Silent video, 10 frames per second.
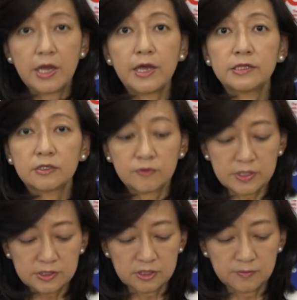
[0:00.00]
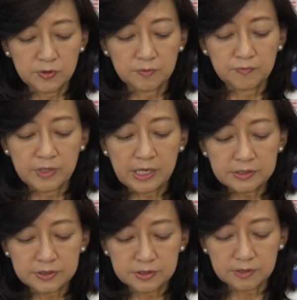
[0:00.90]
and the questionable
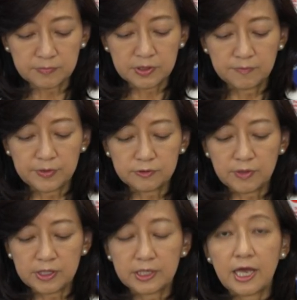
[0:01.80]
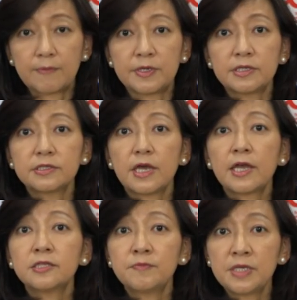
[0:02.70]
relationship between the cabinet
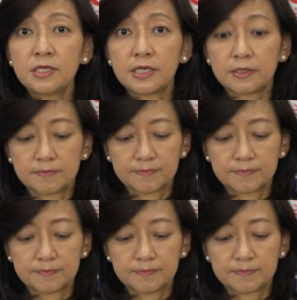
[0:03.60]
and media.